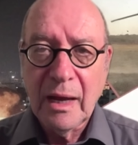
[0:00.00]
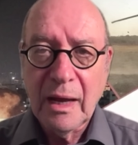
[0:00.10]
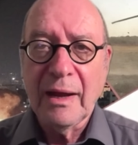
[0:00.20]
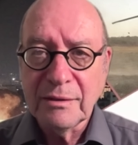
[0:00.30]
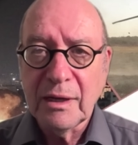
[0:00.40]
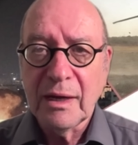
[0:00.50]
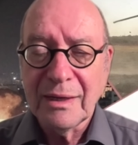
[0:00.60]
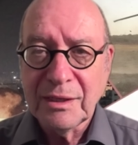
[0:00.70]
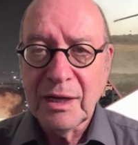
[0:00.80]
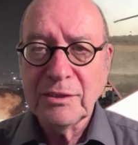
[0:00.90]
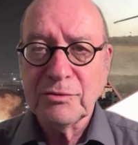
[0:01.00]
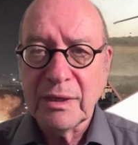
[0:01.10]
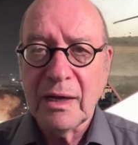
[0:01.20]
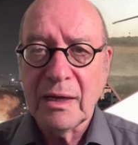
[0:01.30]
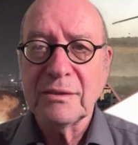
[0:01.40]
and in that
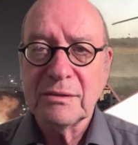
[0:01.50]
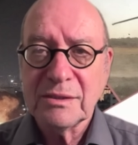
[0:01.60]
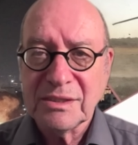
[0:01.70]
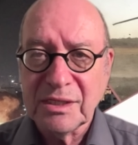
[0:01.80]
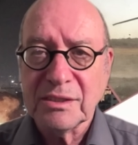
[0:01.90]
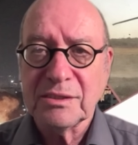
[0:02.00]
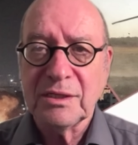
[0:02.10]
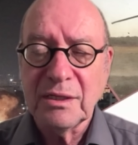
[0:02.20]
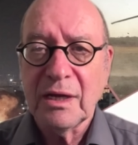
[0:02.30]
regard, 16